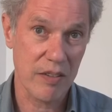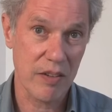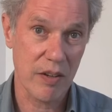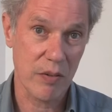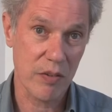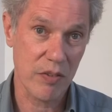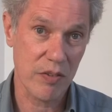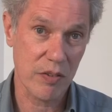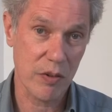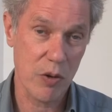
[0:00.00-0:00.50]

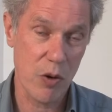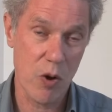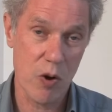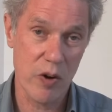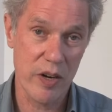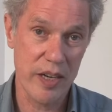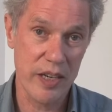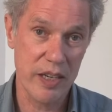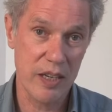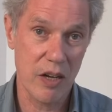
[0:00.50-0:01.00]
So
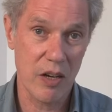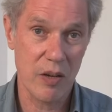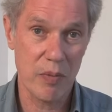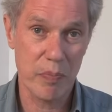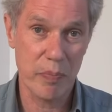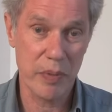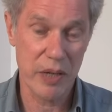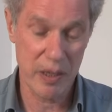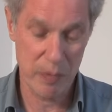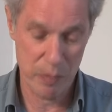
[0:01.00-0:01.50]
scoring
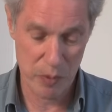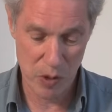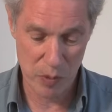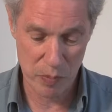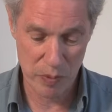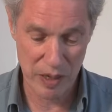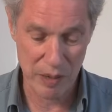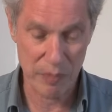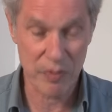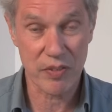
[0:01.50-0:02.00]
on big
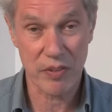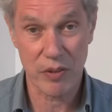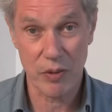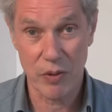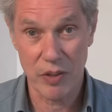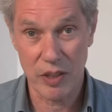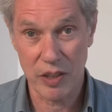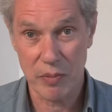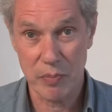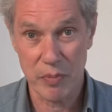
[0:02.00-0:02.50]
pop-ups,
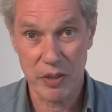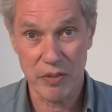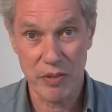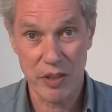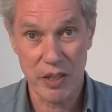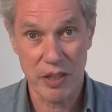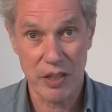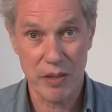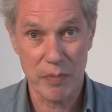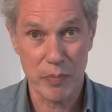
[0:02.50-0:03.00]
scoring can be
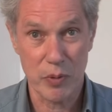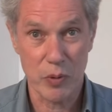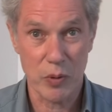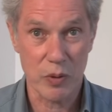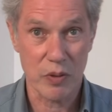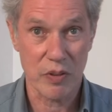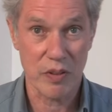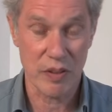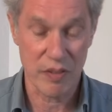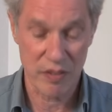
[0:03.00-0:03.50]
really
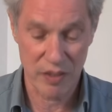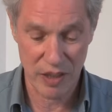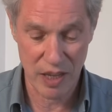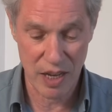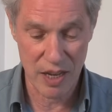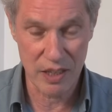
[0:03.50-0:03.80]
important. To get